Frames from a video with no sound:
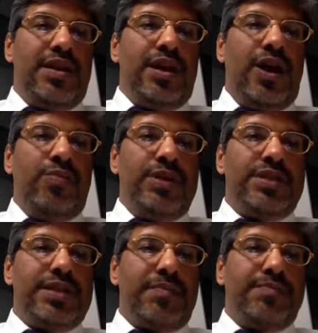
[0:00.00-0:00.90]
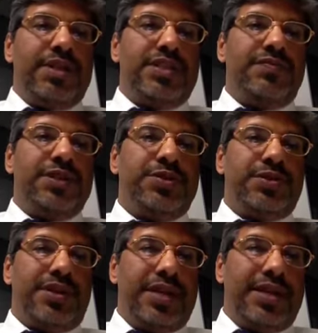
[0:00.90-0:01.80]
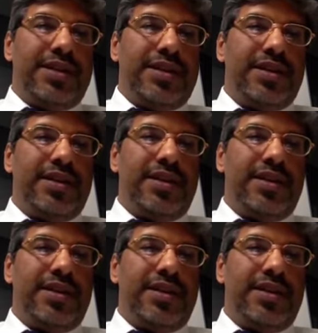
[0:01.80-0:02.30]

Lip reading: How much samples we should take